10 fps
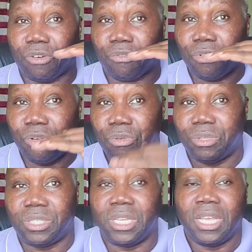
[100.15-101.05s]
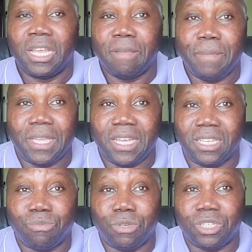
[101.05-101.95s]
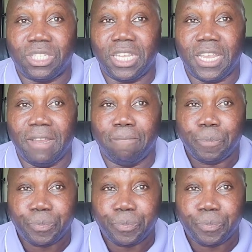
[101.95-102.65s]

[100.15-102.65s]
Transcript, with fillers: cruise because we're seeing